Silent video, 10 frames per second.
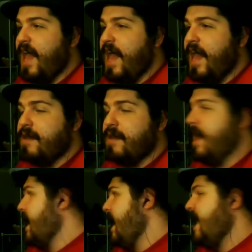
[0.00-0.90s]
and
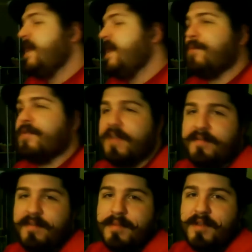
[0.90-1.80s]
like
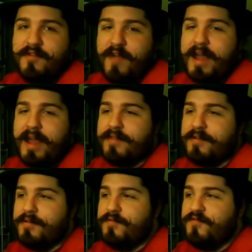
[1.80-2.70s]
80% of them can track
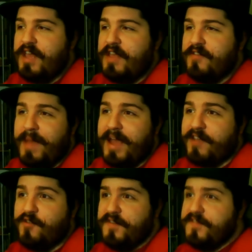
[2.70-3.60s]
their genes back
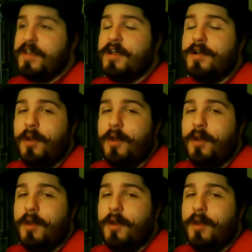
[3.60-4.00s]
to a single